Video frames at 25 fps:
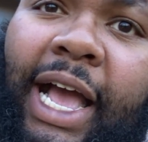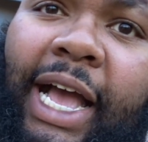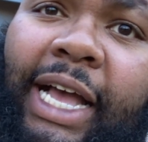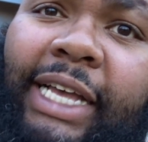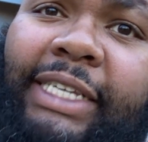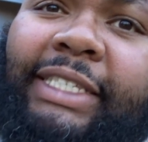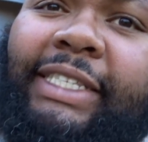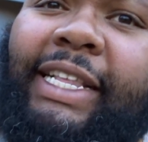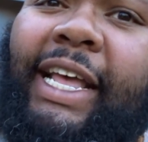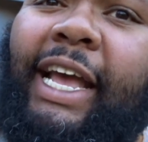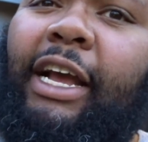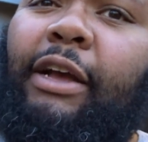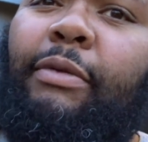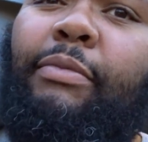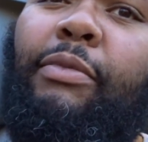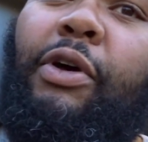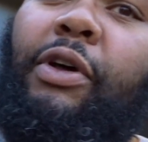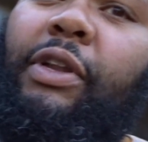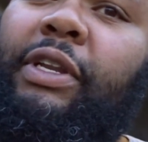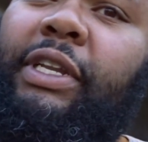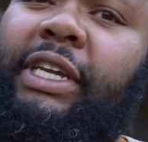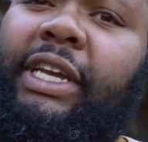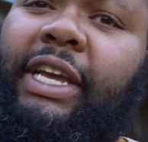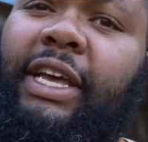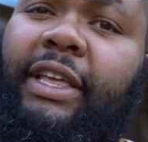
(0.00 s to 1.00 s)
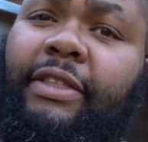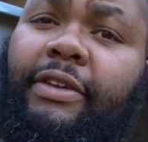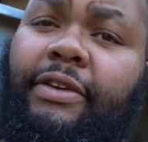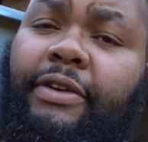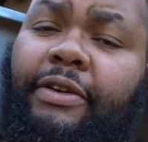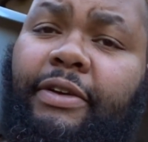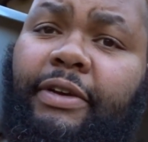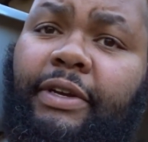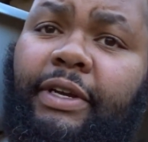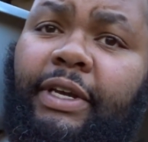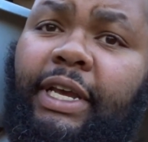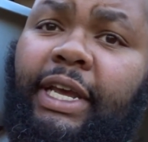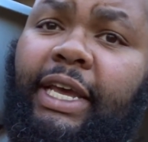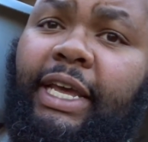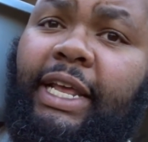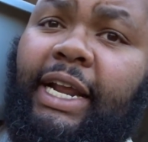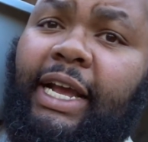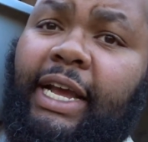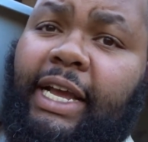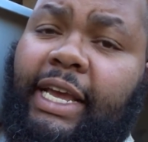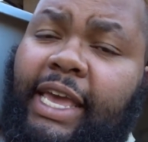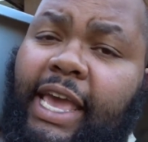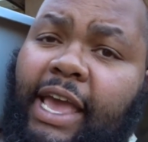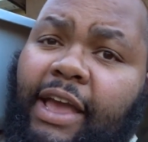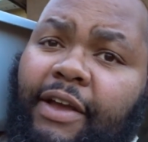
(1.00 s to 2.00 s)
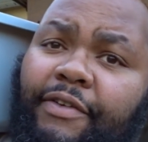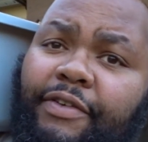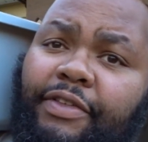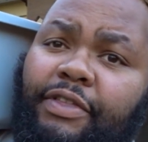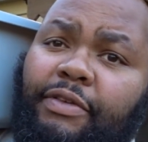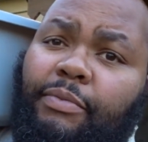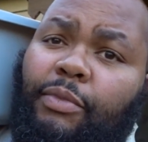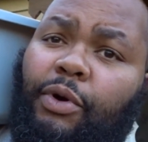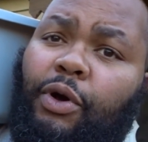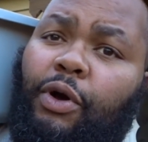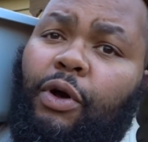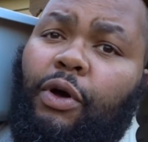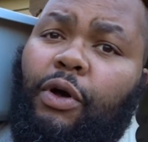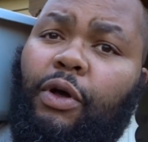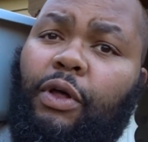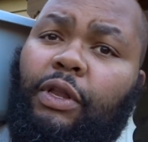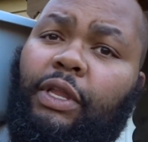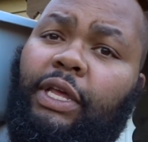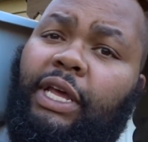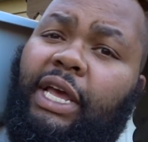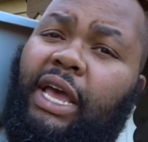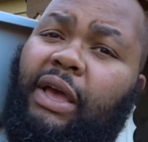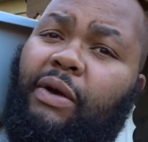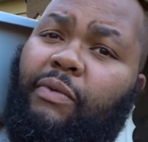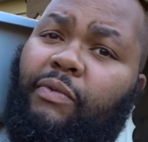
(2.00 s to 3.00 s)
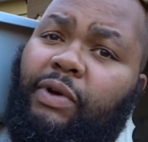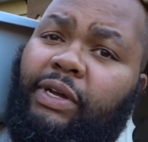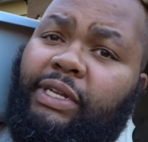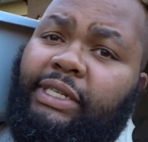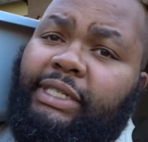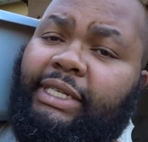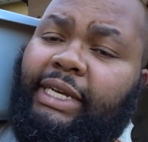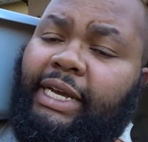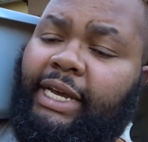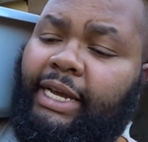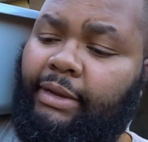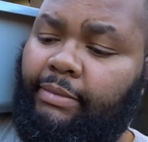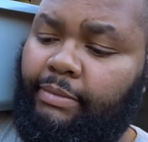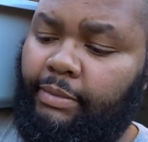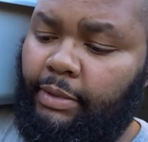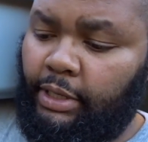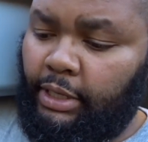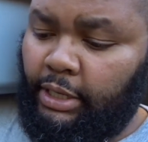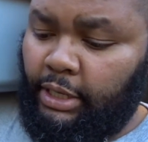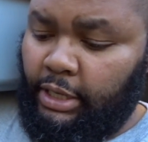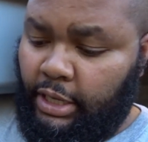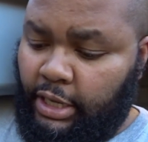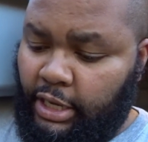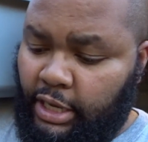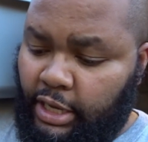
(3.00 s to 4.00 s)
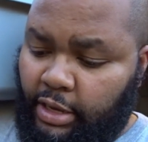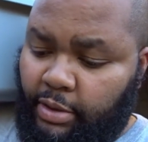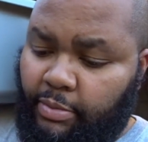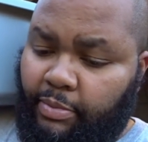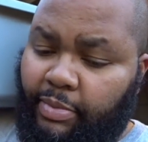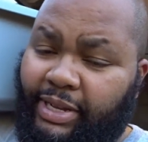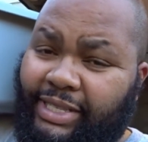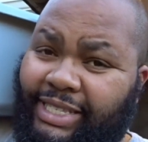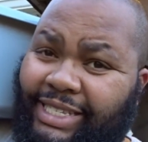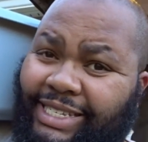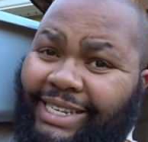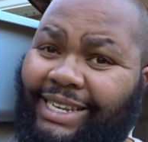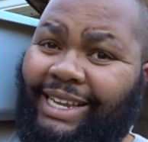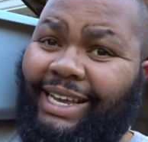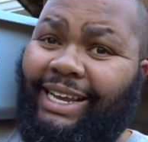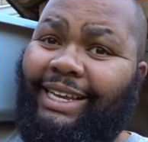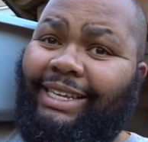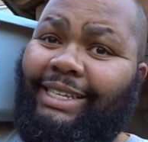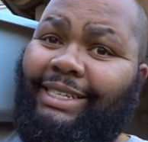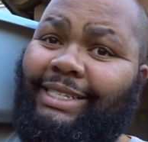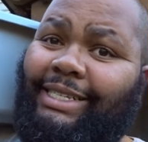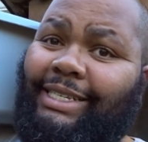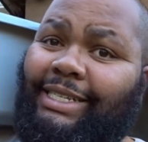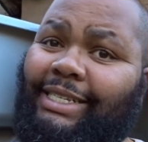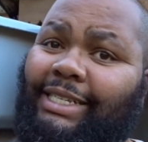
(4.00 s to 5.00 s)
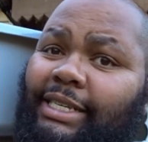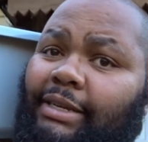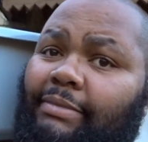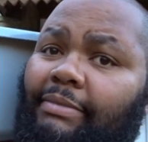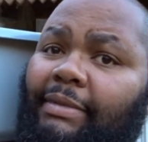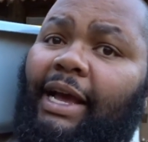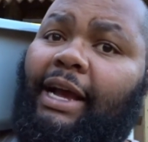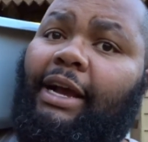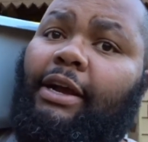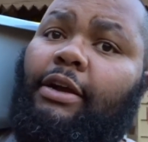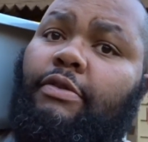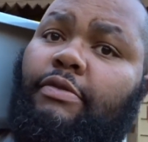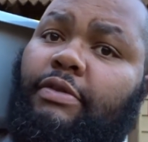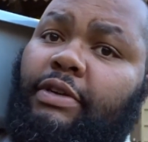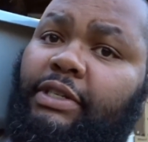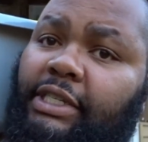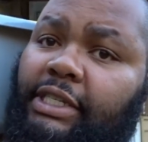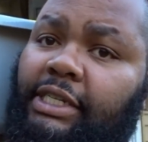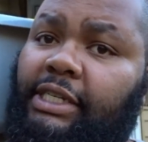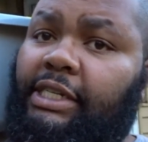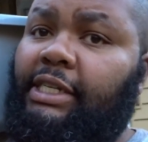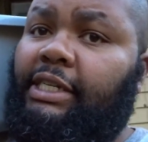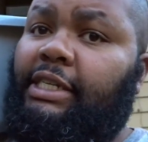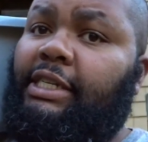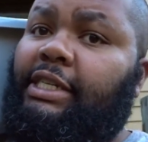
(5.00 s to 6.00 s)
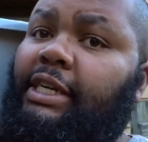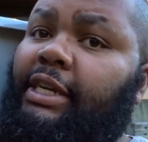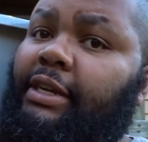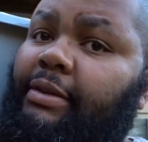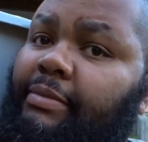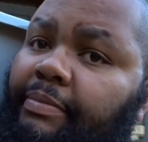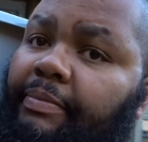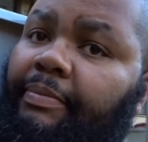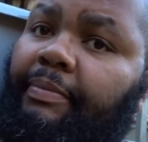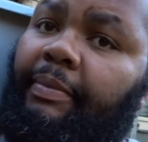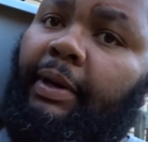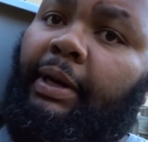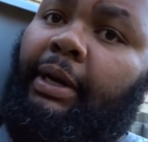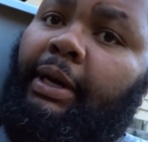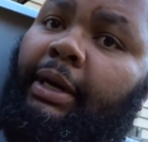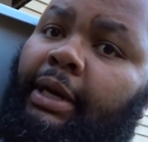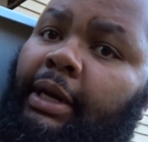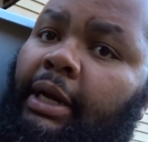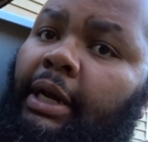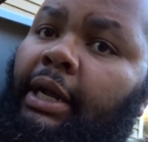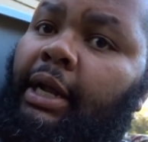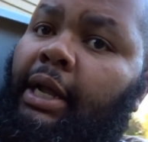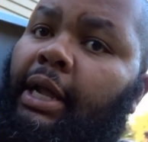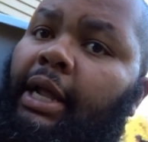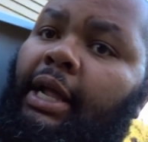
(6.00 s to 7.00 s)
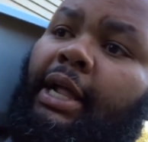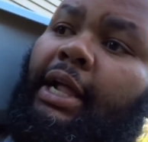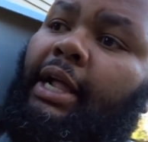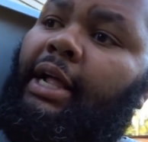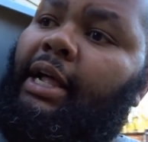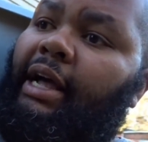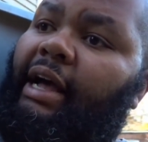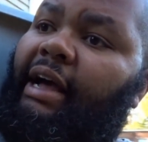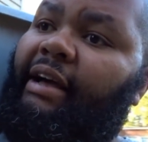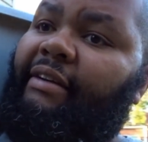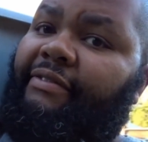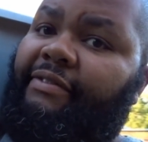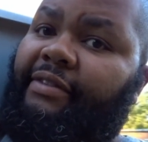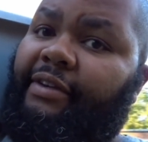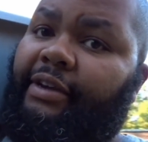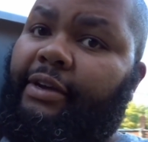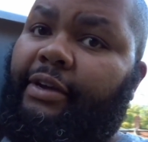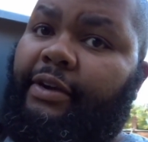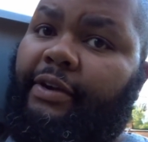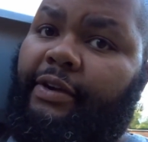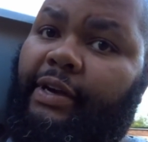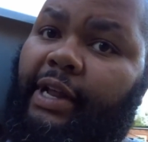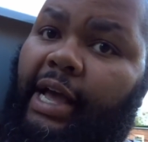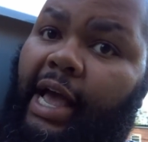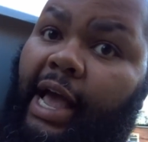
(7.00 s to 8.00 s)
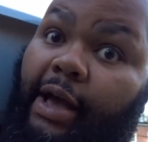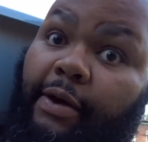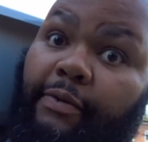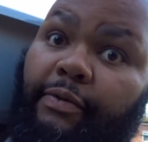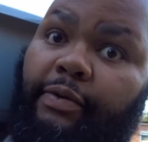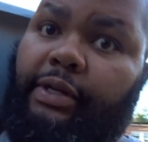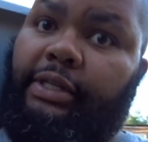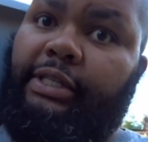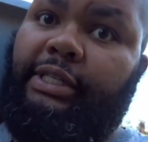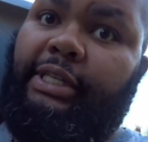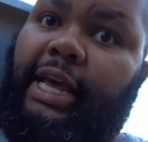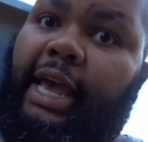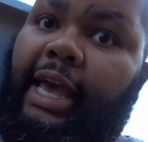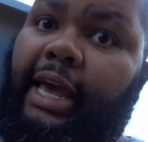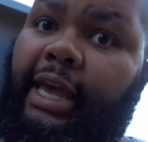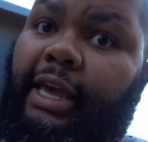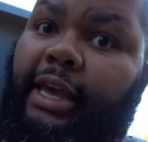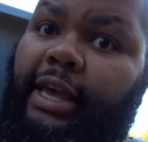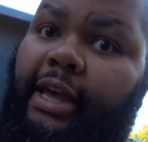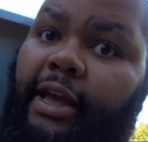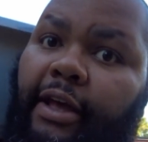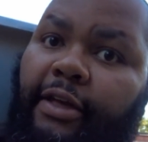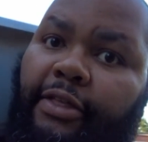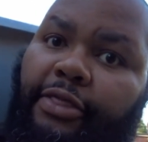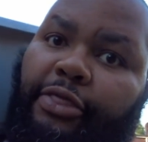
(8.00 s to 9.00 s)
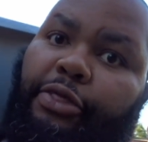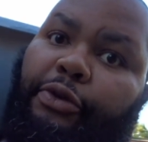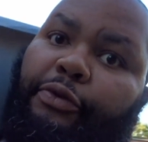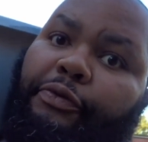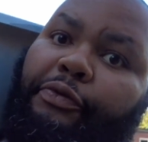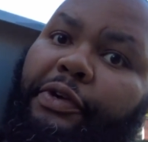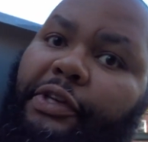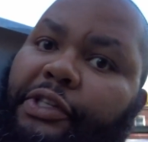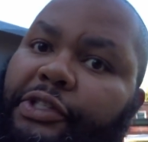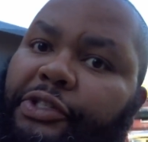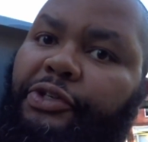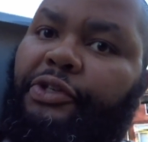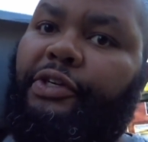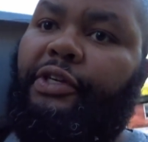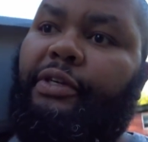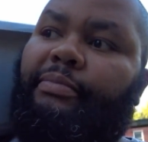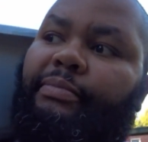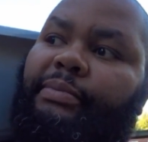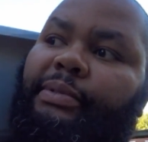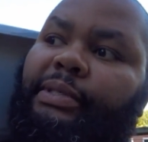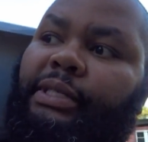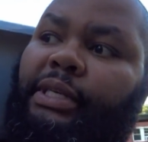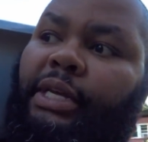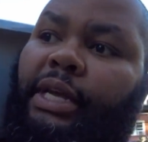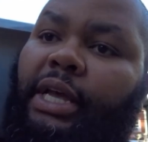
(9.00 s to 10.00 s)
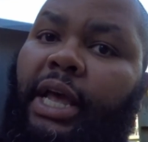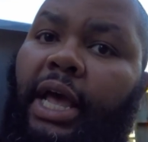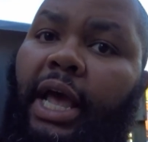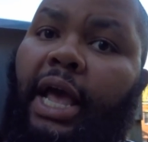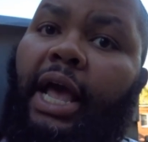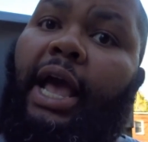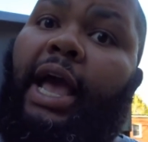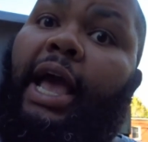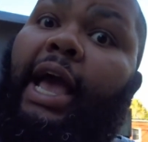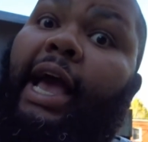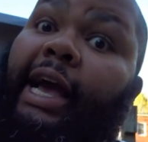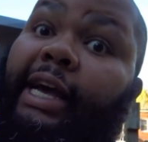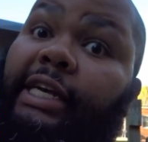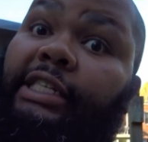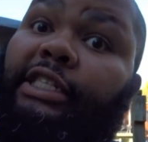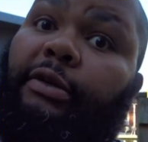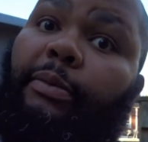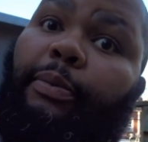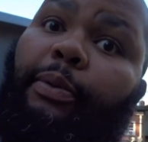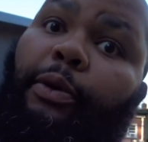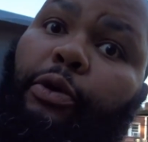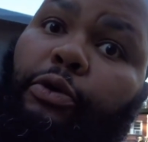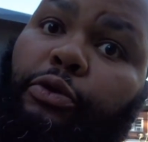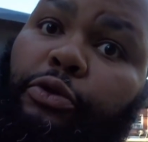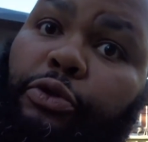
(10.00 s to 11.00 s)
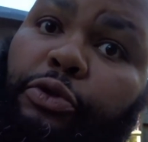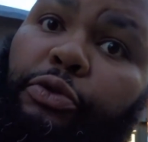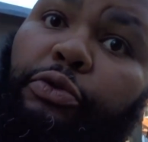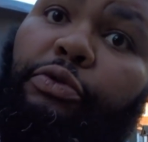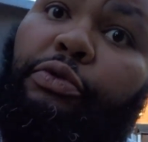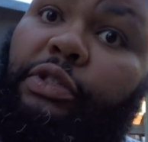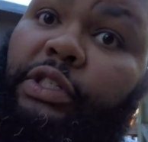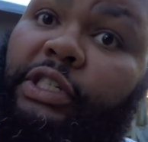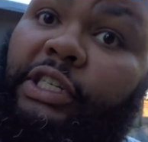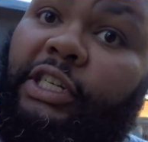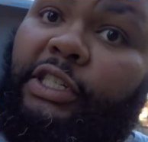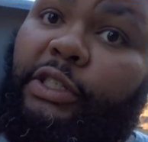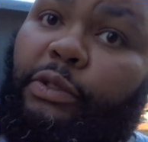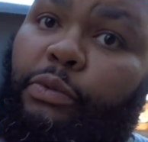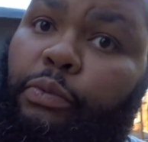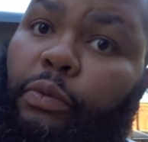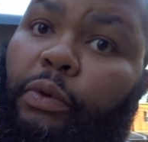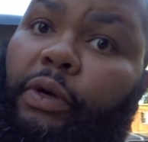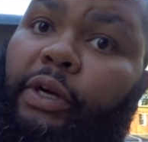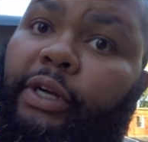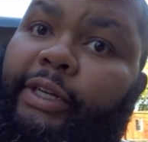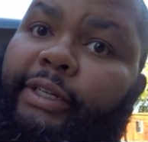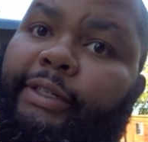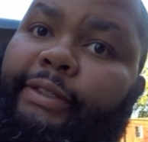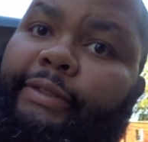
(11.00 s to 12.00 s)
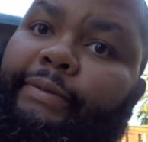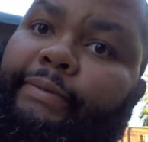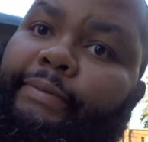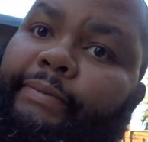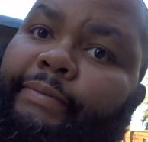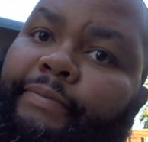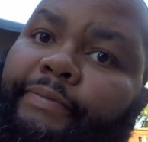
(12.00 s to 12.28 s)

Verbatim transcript: I stack them all together and I carry them all at one time. But tonight, since I'm not going to the gym, I figured I would take three trips as opposed to just one